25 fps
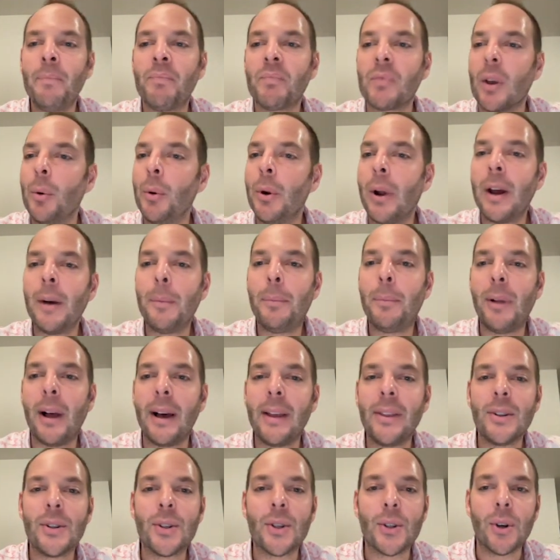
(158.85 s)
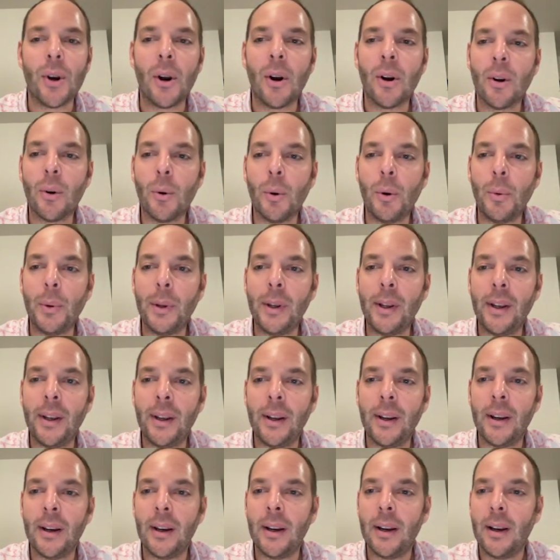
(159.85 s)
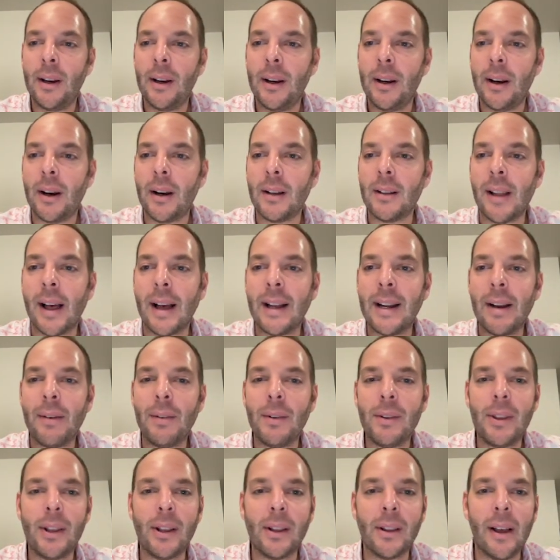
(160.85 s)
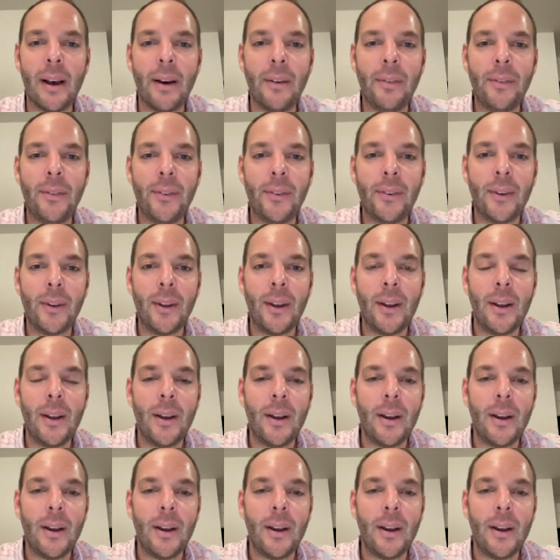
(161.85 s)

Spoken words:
And when I apply the stroke, when we align everything left,